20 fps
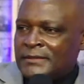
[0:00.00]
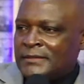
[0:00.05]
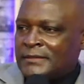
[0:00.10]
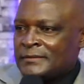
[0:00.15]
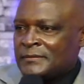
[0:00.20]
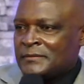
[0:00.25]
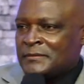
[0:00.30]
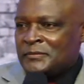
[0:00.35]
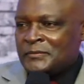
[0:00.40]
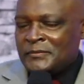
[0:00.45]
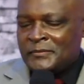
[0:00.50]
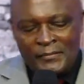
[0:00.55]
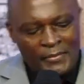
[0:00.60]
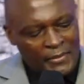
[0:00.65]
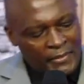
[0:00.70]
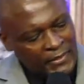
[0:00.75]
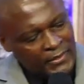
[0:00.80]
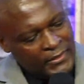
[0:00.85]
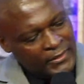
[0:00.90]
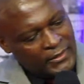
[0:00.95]

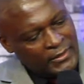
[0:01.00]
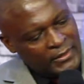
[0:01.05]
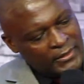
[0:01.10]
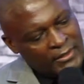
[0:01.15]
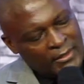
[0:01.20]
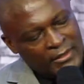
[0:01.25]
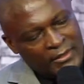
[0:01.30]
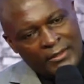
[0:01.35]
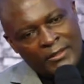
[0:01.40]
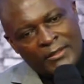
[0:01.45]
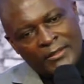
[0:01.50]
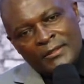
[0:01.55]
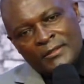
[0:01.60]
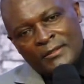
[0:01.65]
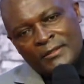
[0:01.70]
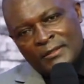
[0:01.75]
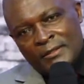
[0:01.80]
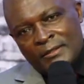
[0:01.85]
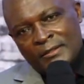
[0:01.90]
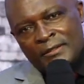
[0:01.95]

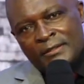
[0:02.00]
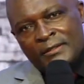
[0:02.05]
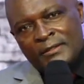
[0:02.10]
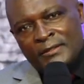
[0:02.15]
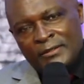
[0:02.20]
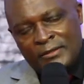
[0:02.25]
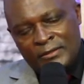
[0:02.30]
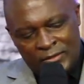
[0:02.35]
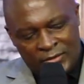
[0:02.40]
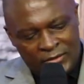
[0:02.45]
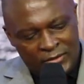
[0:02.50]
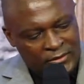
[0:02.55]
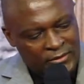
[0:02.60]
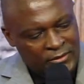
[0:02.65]
[no speech]